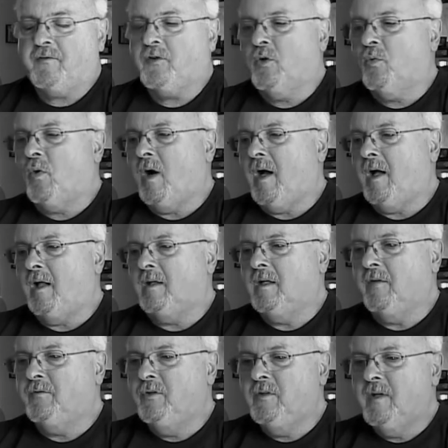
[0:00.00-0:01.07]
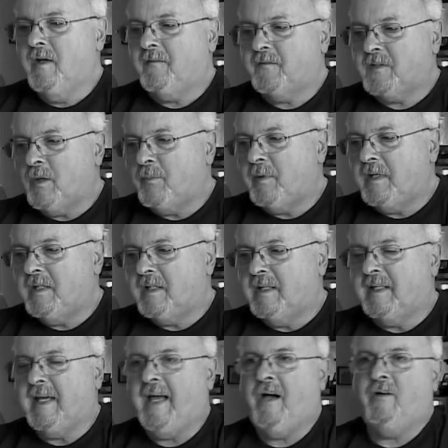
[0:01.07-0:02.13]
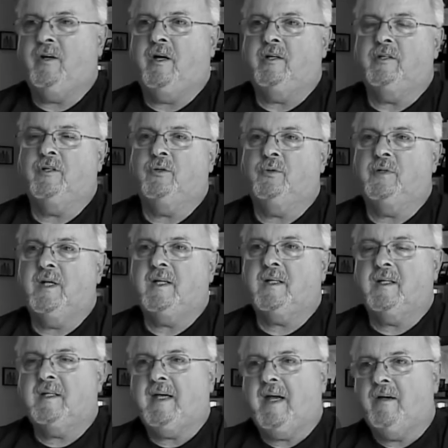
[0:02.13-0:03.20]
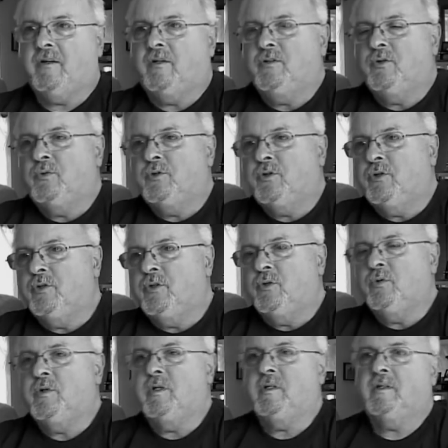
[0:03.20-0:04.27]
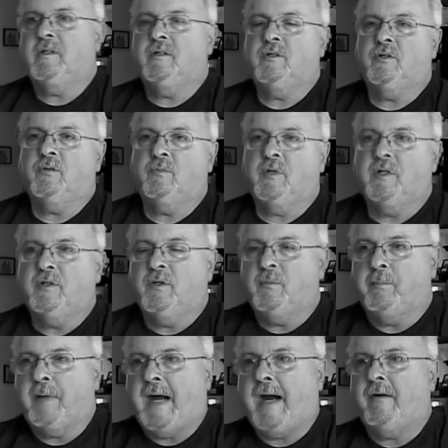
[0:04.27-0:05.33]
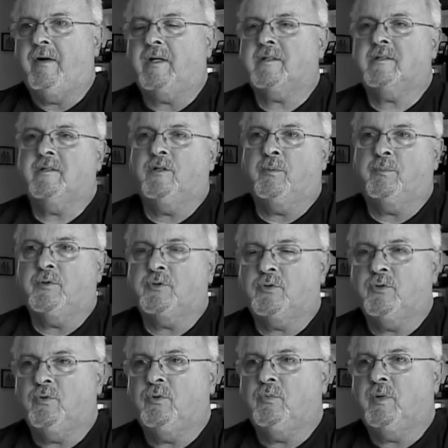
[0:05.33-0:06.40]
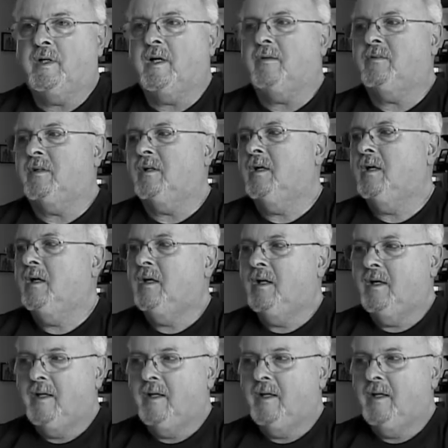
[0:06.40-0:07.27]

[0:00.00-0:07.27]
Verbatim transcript: after a while, if you if somebody can count on you and they can count on you in your unit, in your in your barracks, in your platoon, whatever,